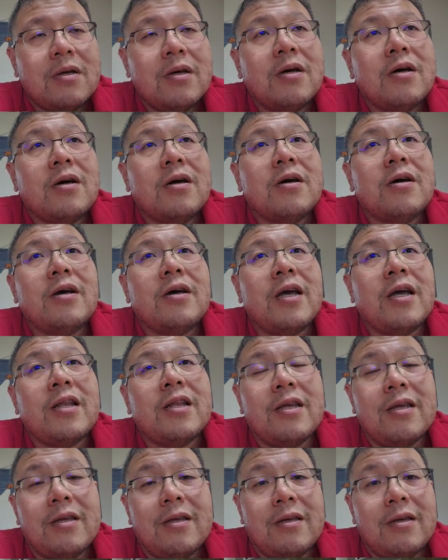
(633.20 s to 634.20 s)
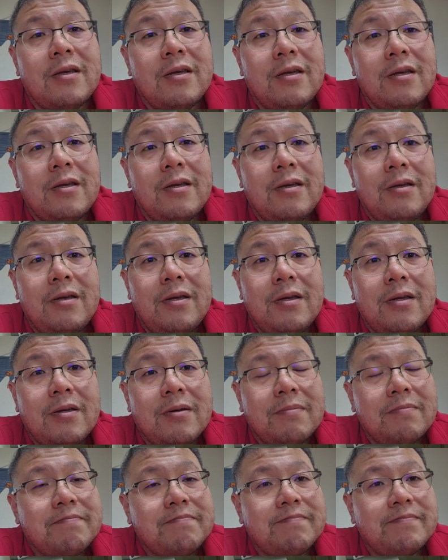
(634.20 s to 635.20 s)
any
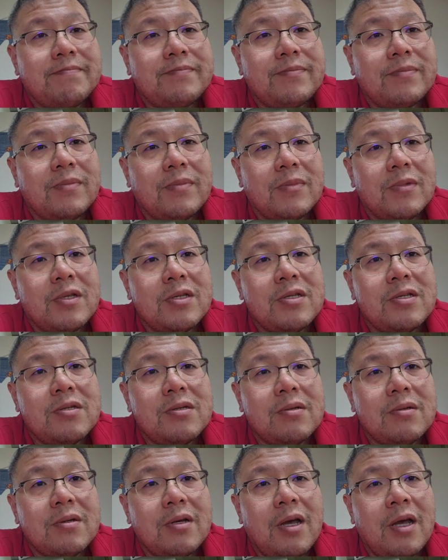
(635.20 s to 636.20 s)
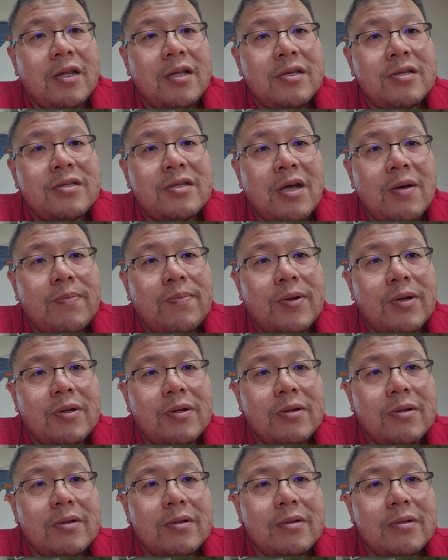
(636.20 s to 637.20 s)
any
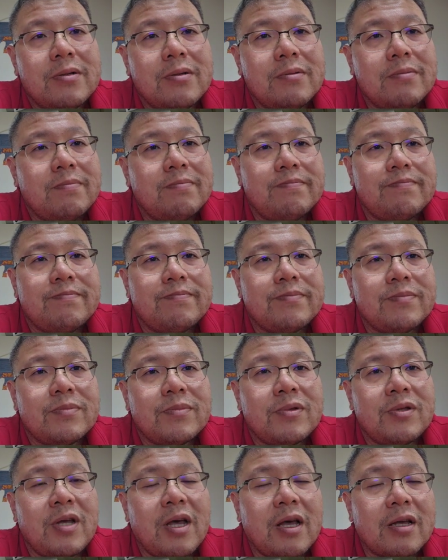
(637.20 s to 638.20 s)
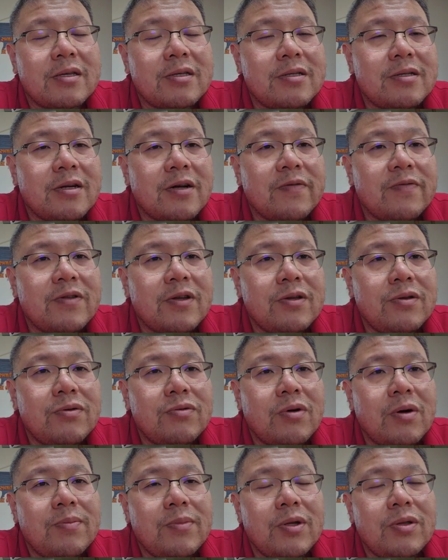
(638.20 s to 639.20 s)
sample tech stuff that you
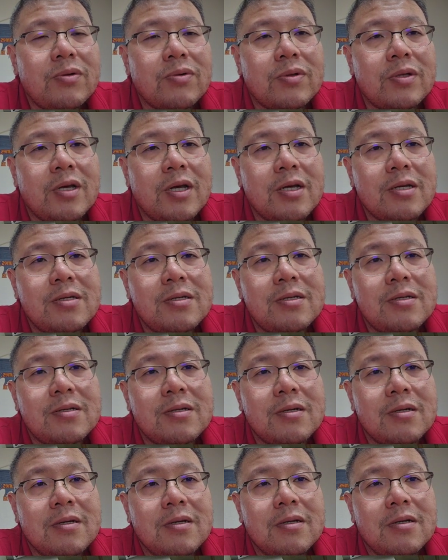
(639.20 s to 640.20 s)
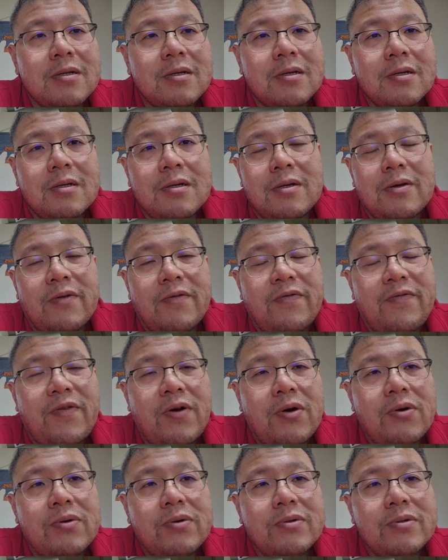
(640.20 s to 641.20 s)
want me to test.
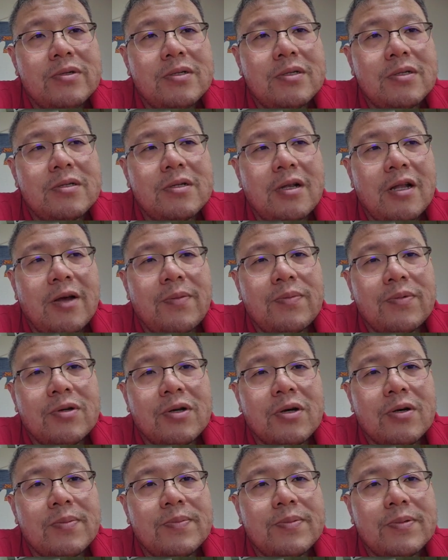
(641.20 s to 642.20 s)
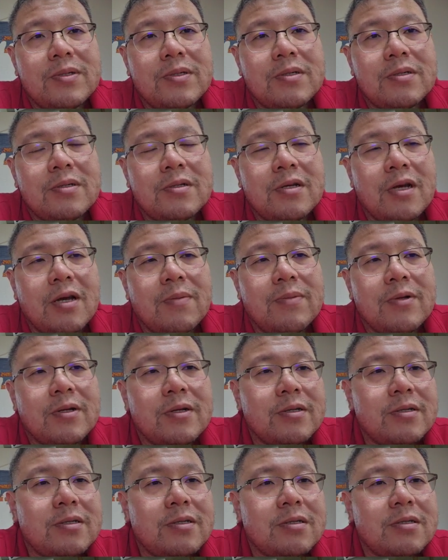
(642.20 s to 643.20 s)
Phones, laptops,
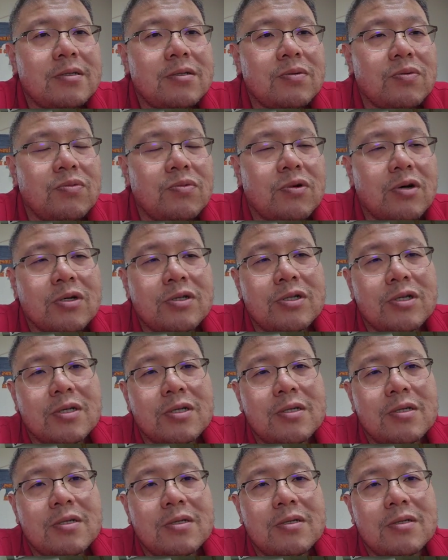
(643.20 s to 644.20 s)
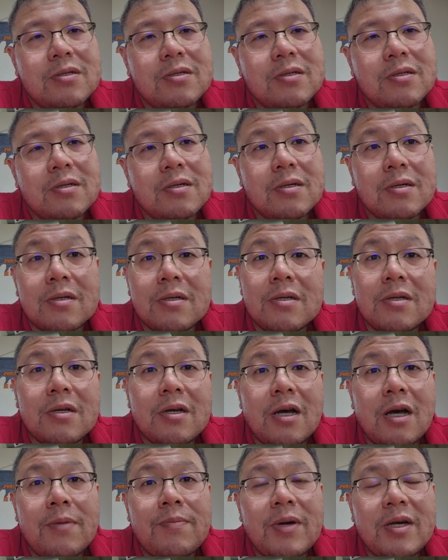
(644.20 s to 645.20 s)
tablets, watches.
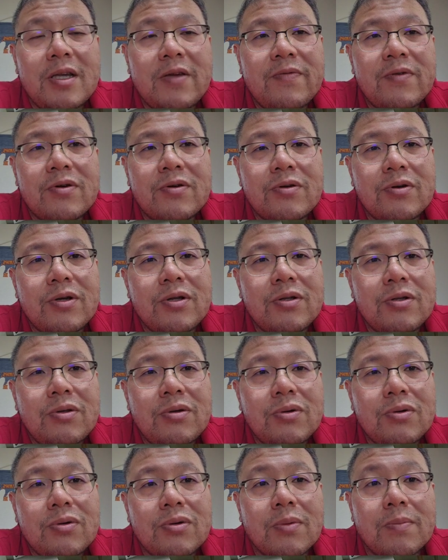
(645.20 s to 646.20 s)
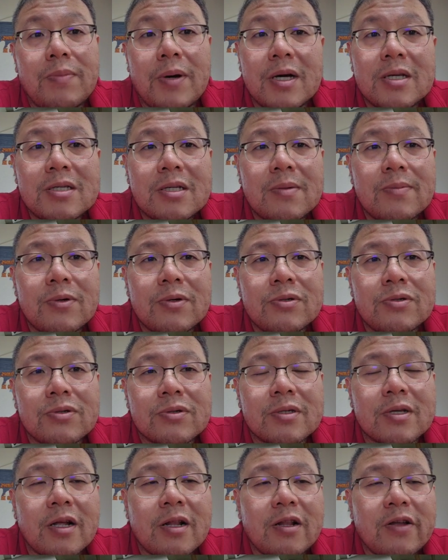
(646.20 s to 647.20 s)
I might even go into basketball
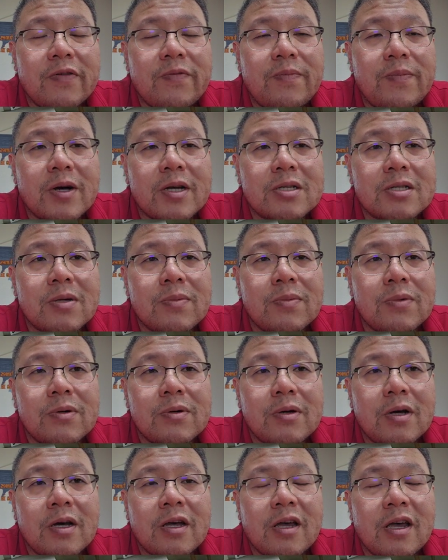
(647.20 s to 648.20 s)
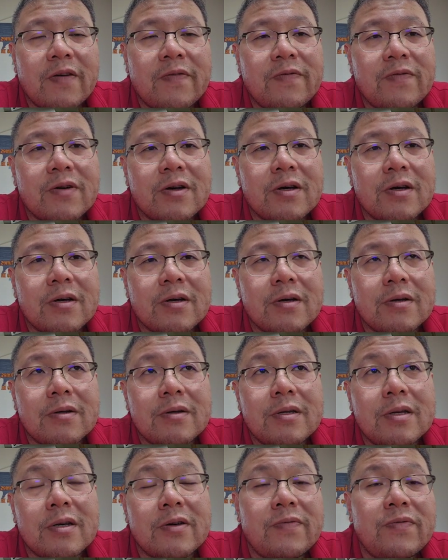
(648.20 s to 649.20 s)
shoes. I love basketball. I have
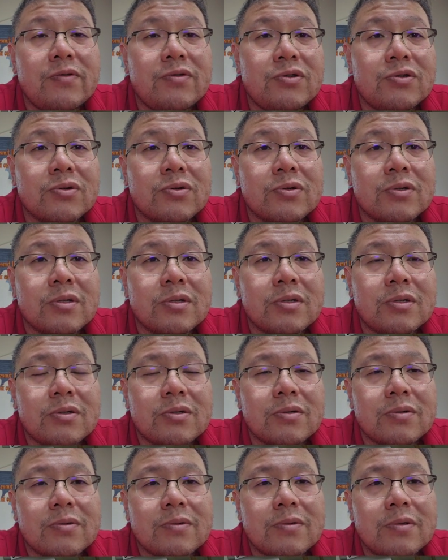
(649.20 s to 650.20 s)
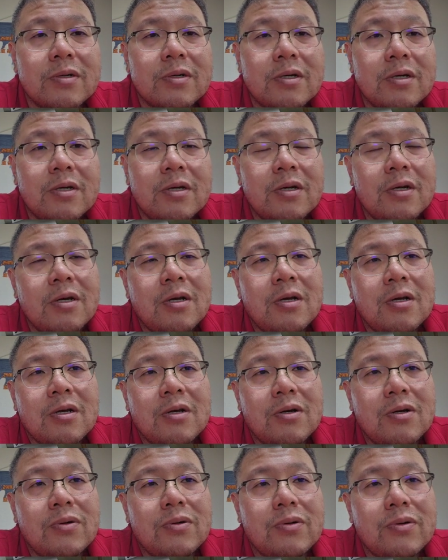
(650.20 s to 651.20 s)
a few Jordans. So
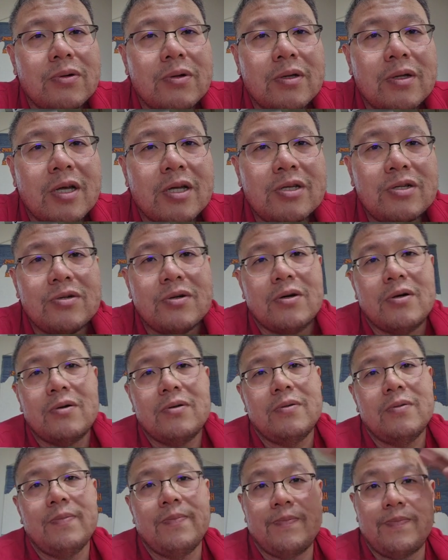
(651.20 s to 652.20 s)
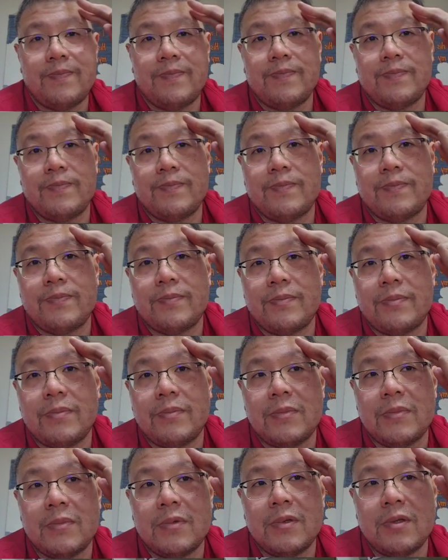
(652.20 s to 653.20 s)
cool. Catch you all
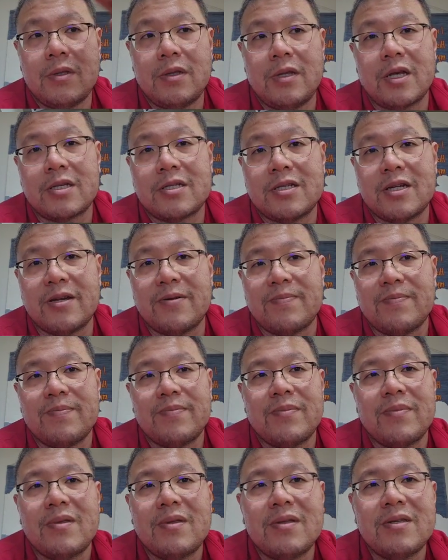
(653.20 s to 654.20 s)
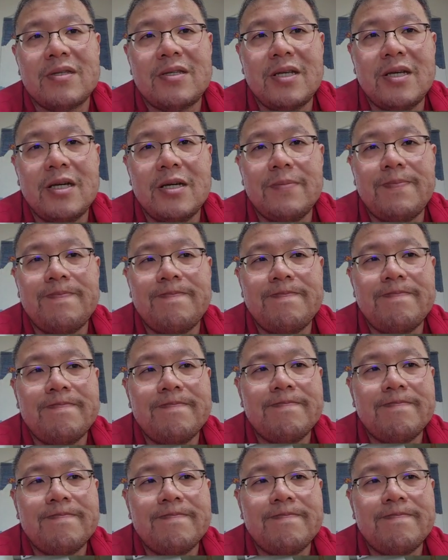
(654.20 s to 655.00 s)
next time. See ya.